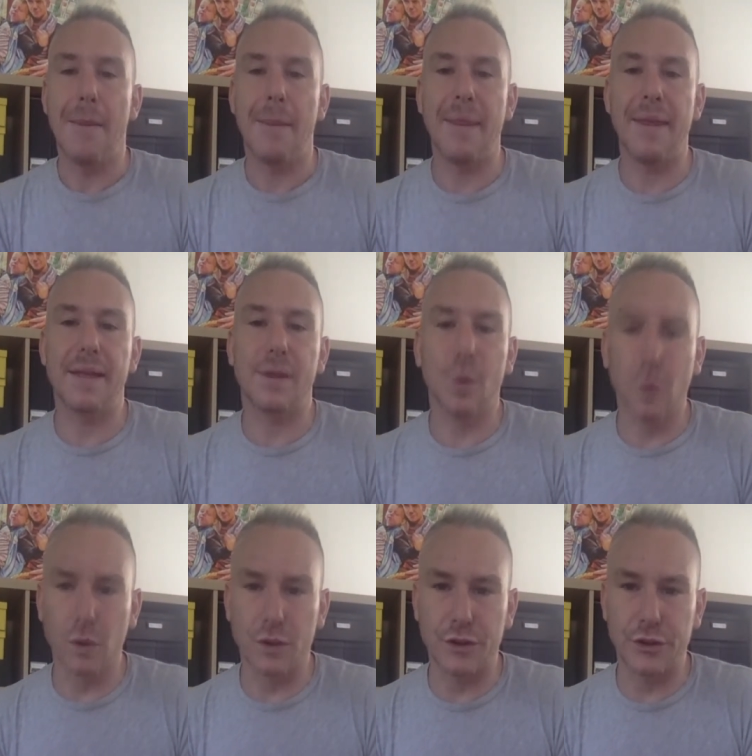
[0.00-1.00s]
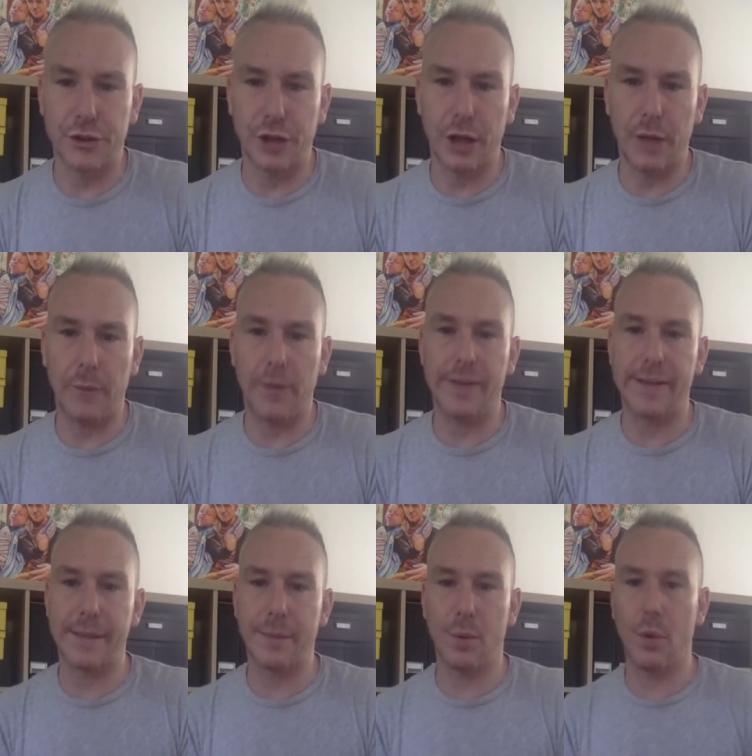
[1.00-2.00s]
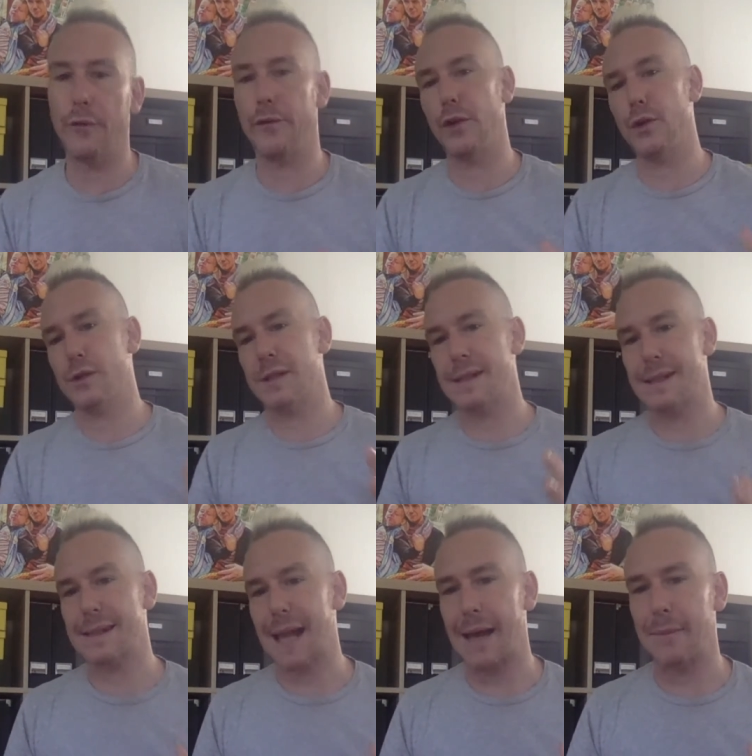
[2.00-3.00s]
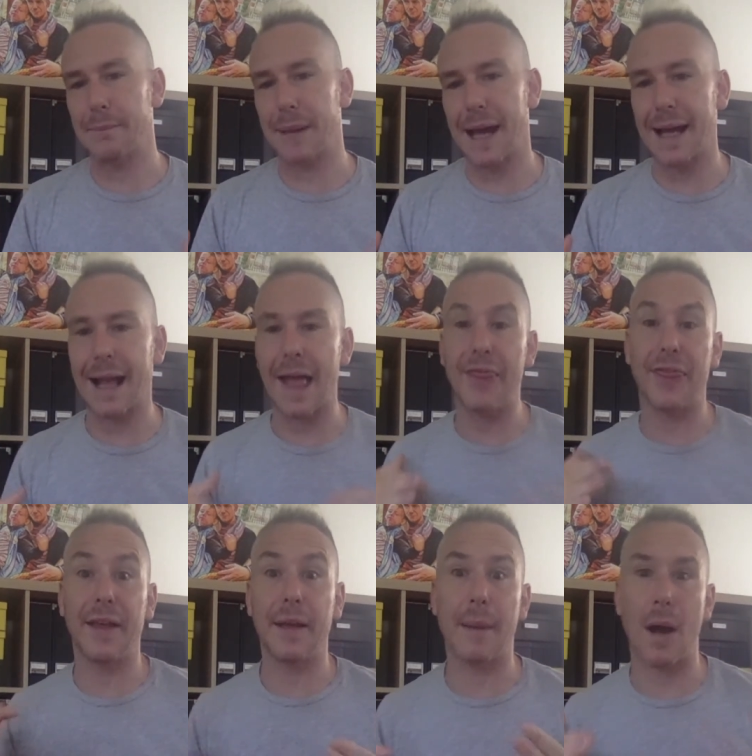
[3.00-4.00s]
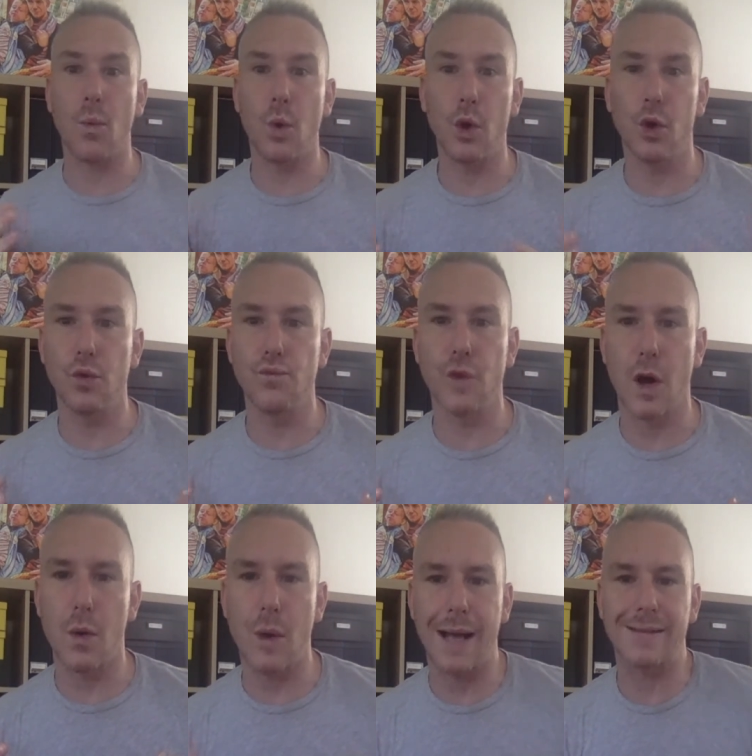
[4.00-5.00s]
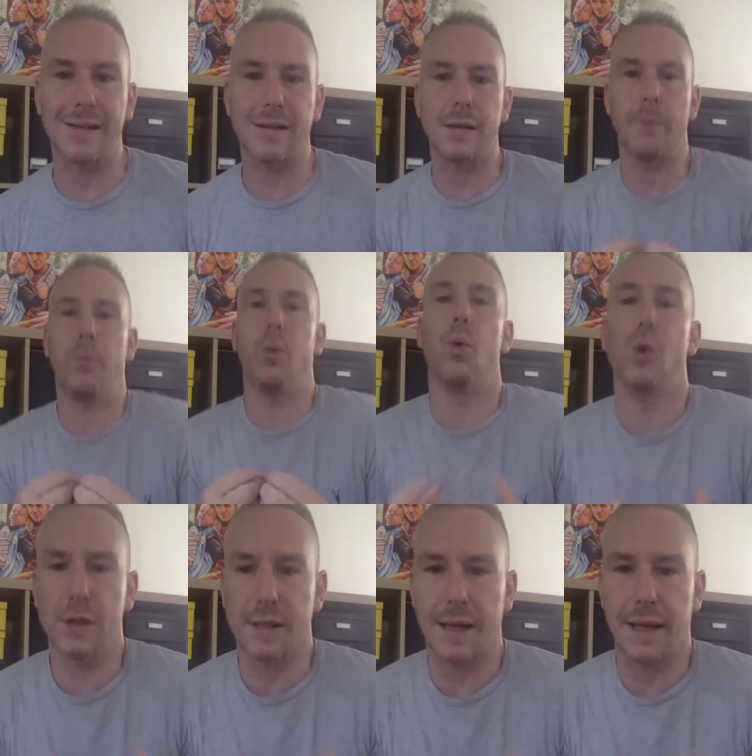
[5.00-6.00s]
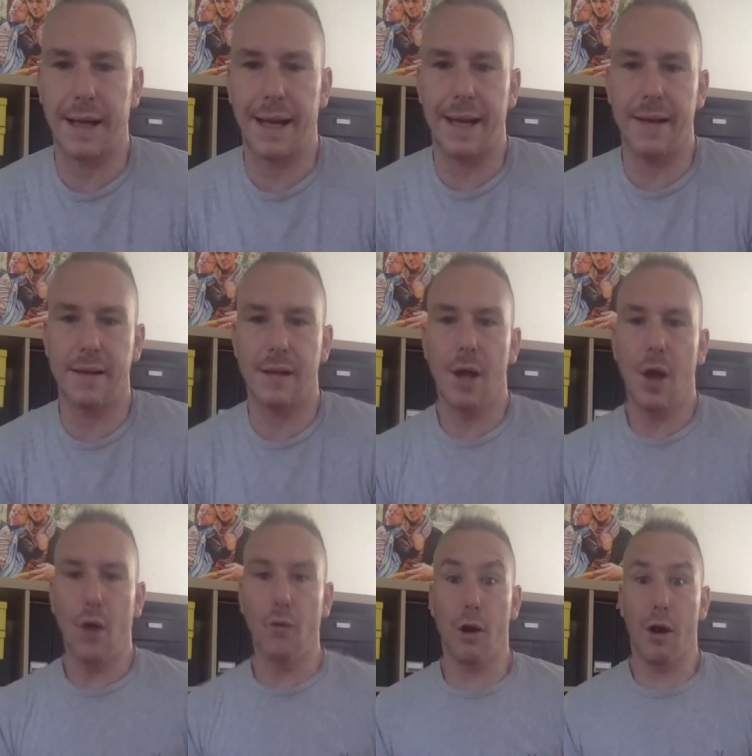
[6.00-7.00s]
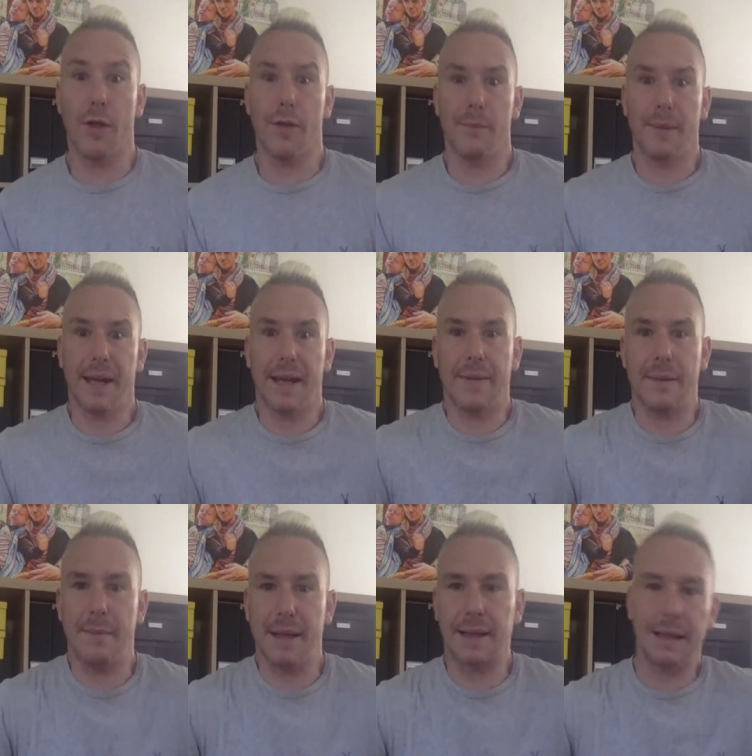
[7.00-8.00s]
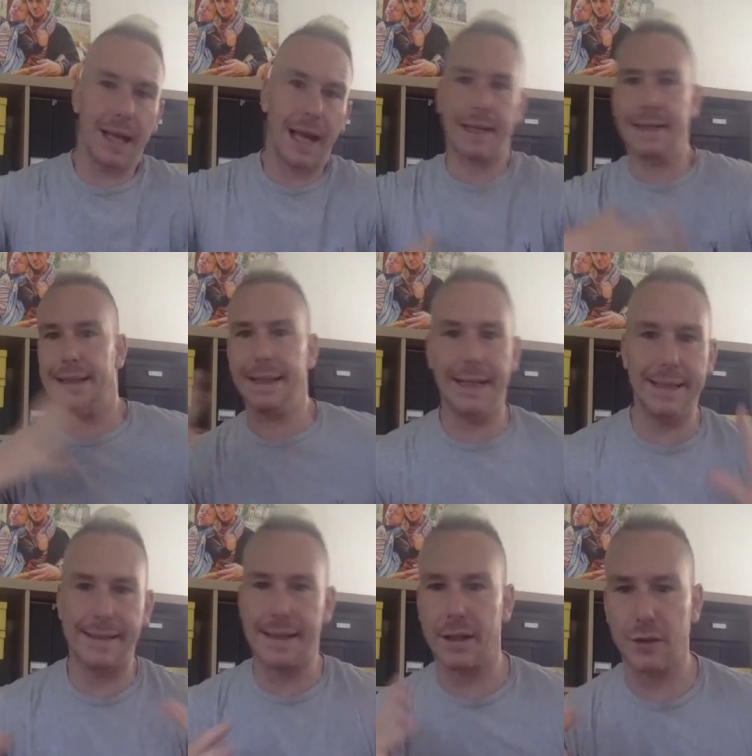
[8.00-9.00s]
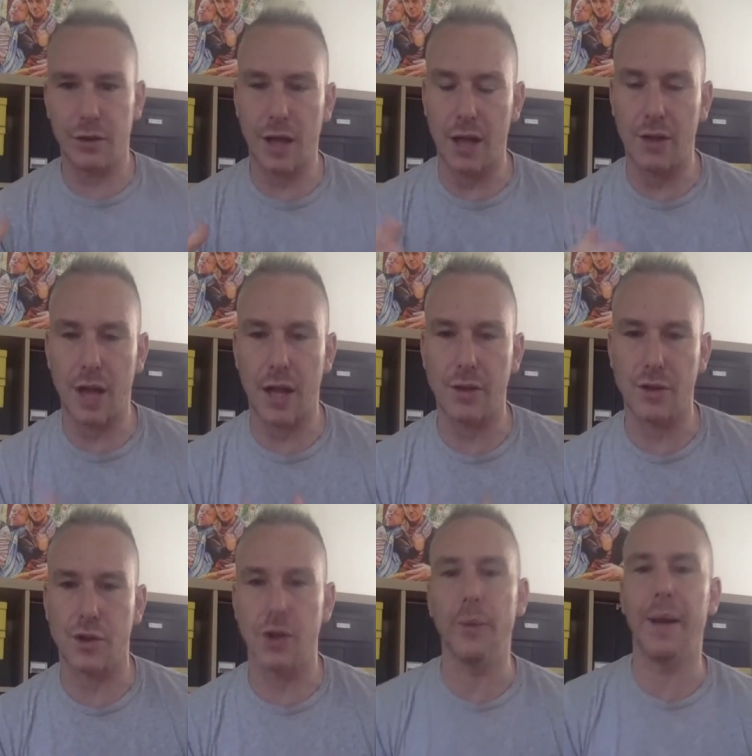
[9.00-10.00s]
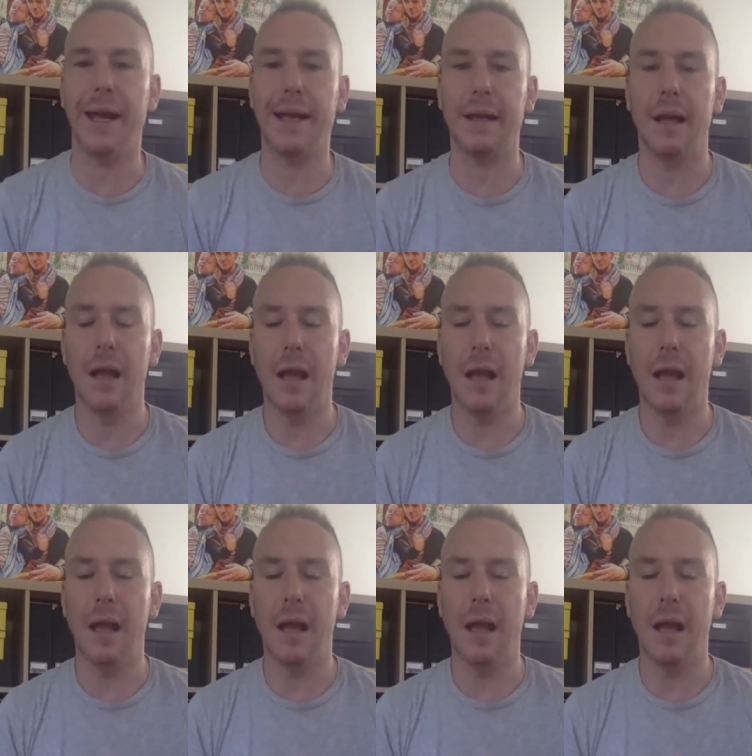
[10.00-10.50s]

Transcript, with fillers: but there's also time where it's important for you to stand back and think about what your role as a supporter is rather than being in the middle and leading and, and, and doing.